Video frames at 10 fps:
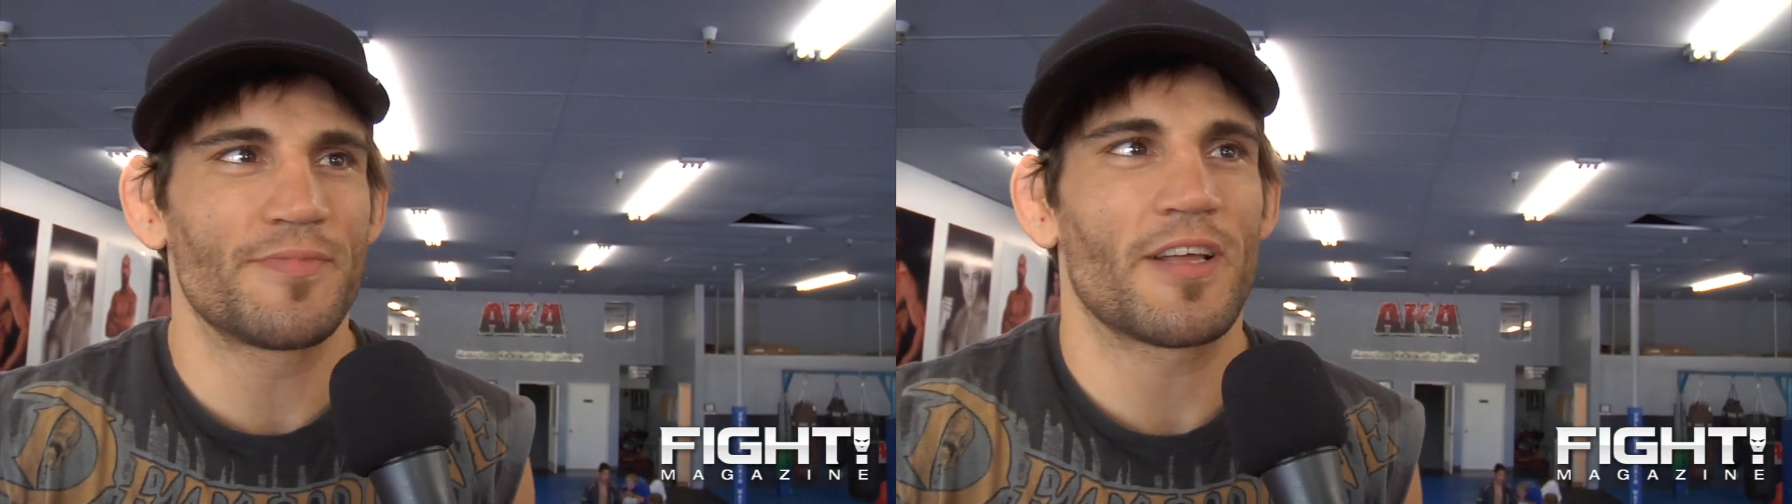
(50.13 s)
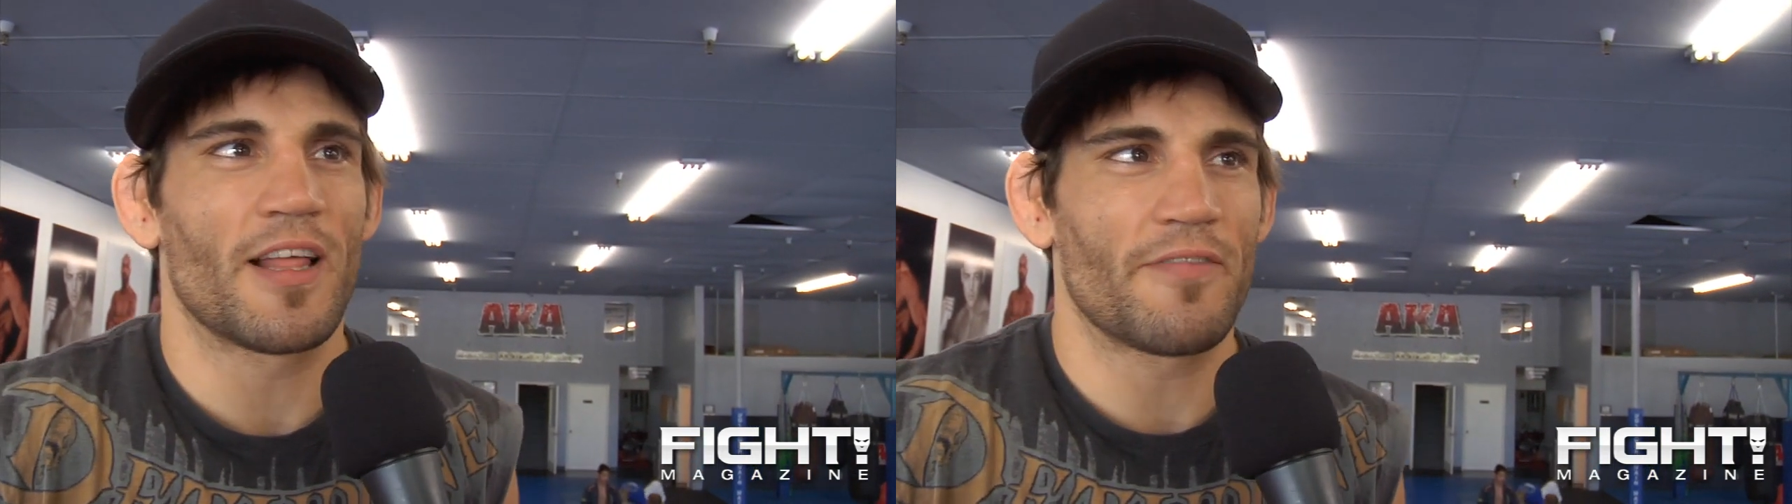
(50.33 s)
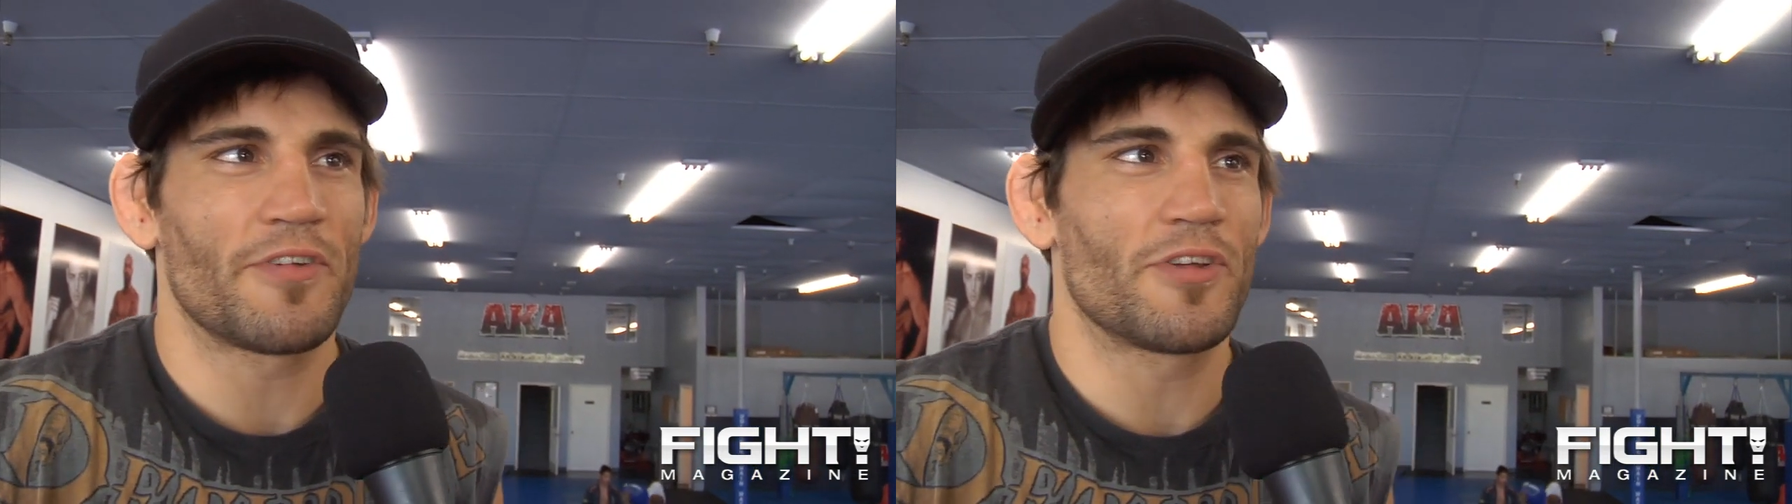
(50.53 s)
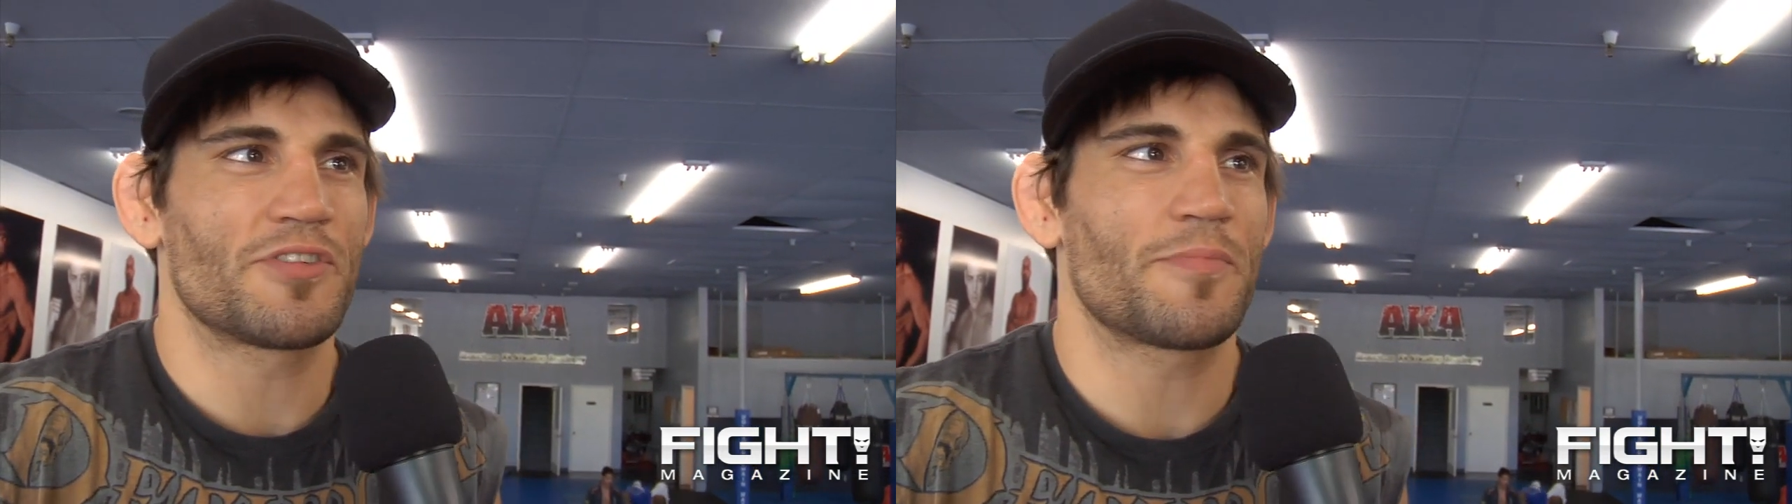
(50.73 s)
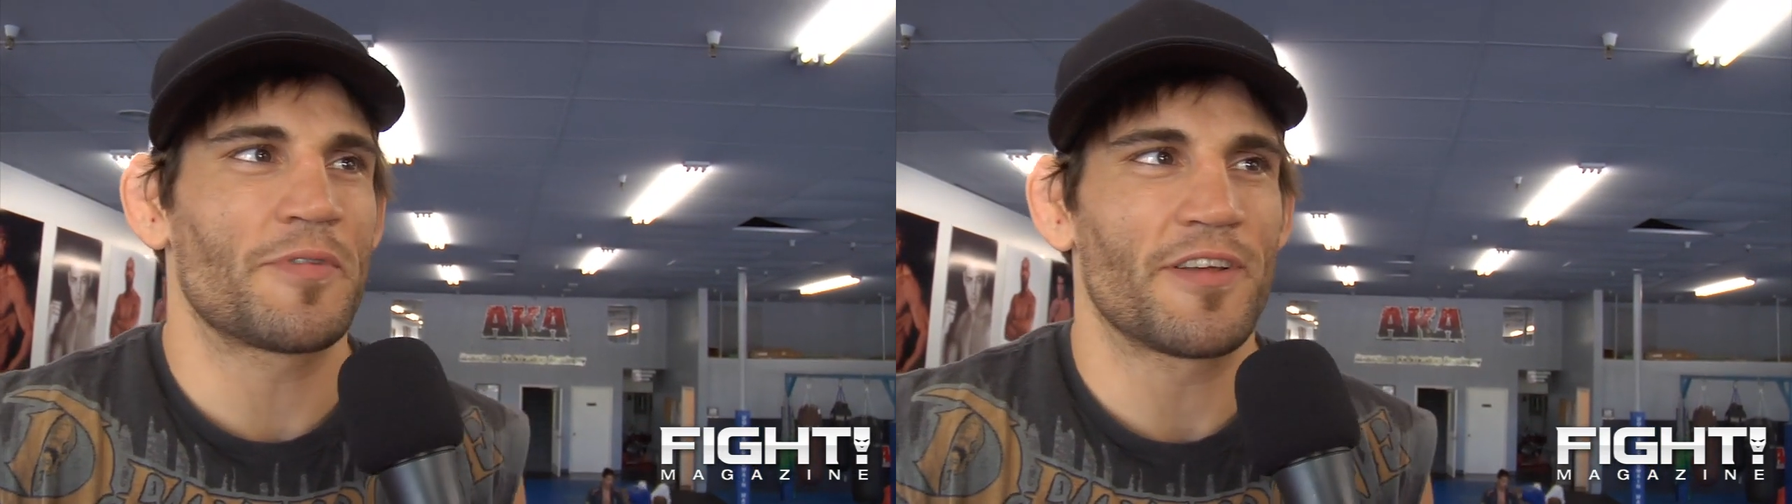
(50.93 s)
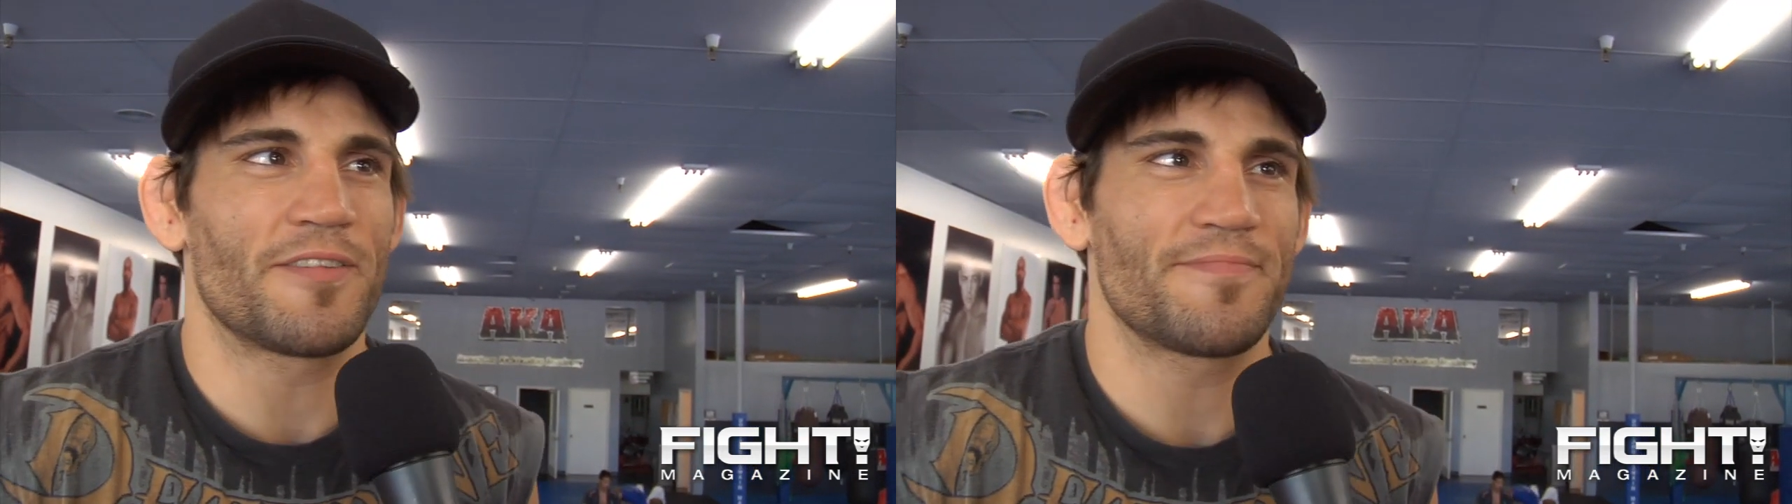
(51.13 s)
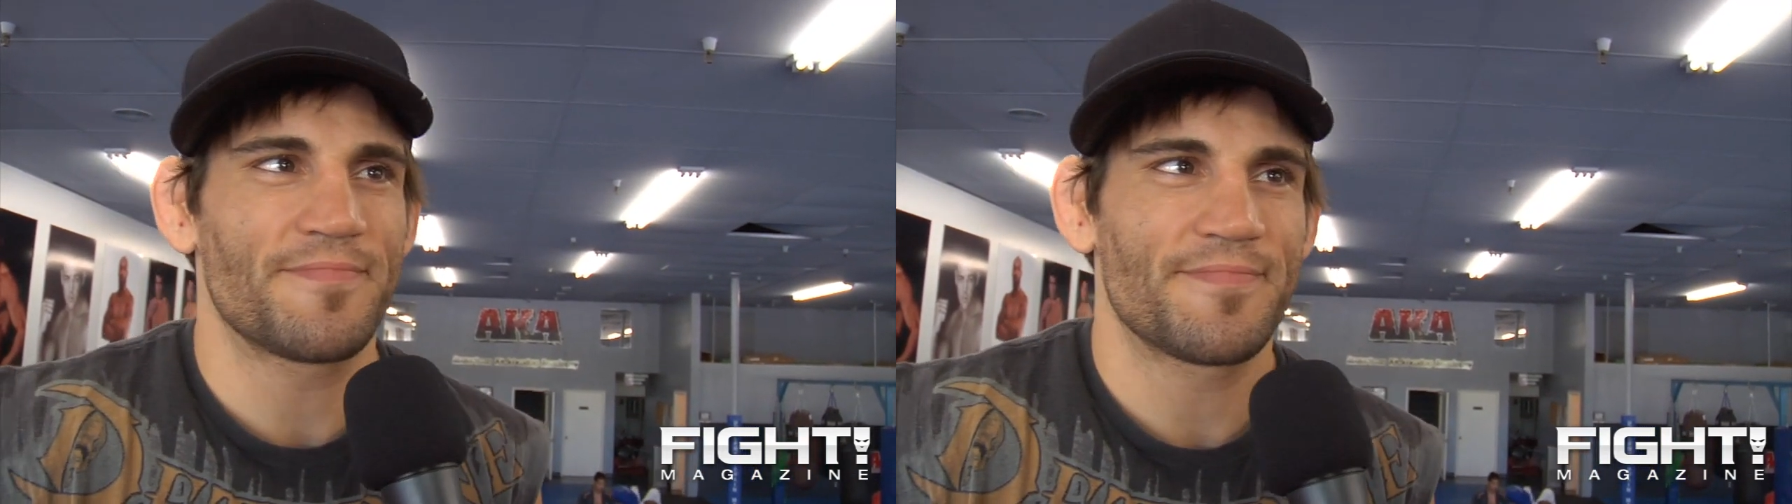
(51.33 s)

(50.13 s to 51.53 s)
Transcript: I got a lot of videos up on that.